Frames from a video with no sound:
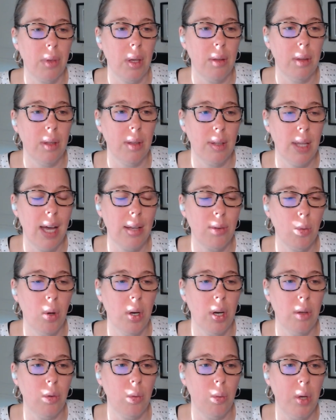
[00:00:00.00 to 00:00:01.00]
this last
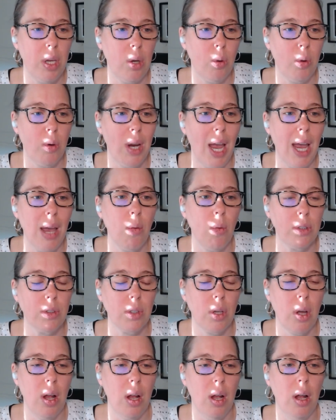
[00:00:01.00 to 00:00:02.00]
one is we create
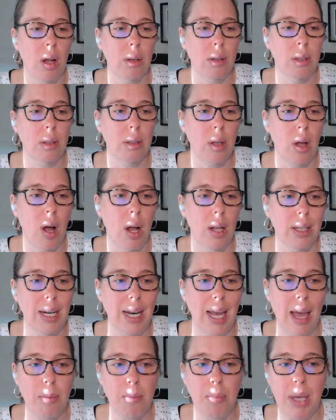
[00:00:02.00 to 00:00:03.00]
what's called
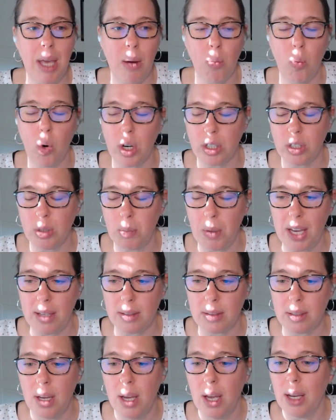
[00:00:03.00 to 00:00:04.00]
an NPM
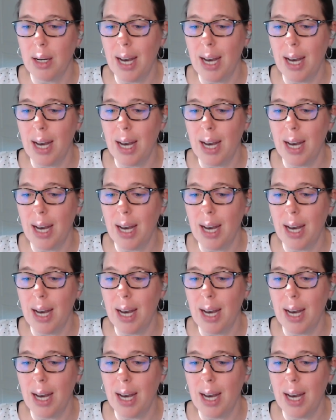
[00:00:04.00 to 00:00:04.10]
workspace.